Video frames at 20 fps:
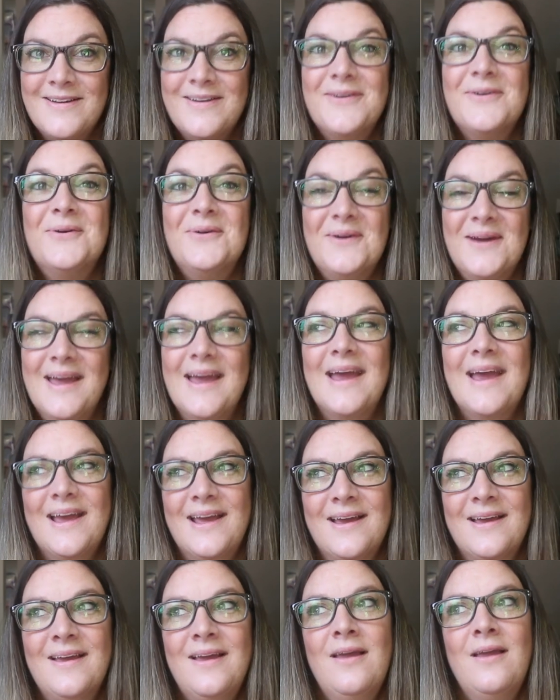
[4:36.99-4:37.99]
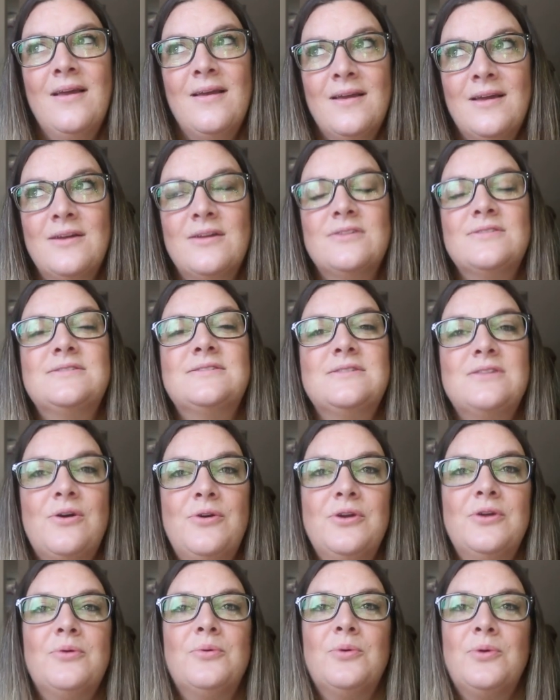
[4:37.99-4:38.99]
Okay,
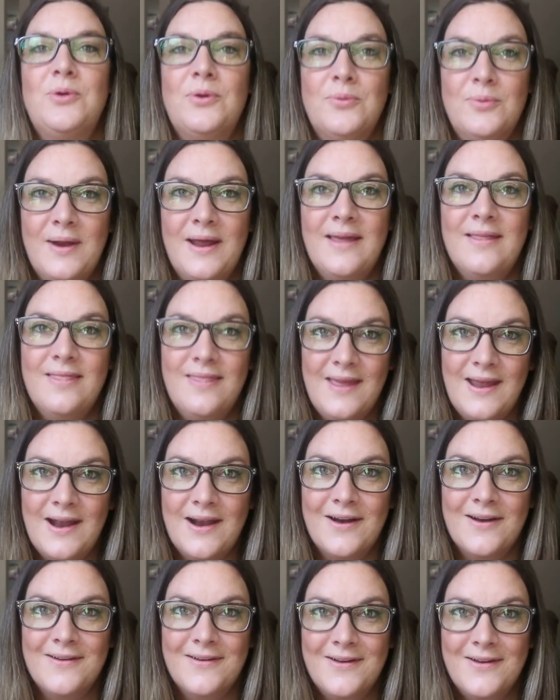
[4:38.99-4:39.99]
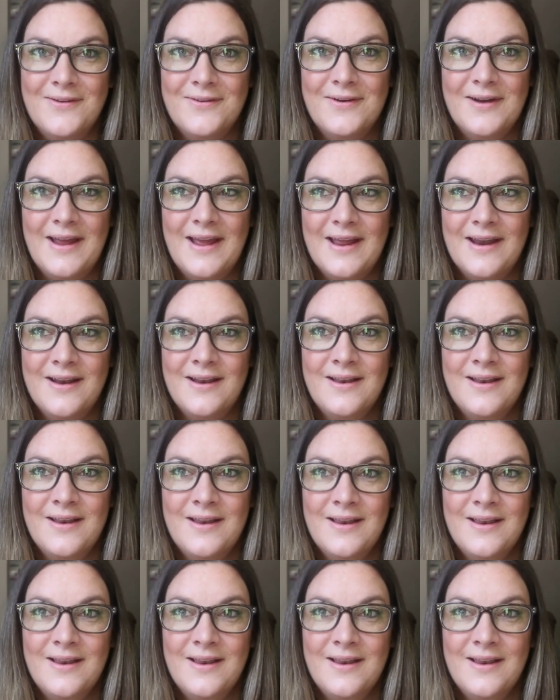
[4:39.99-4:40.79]
slow your roll right there. All right,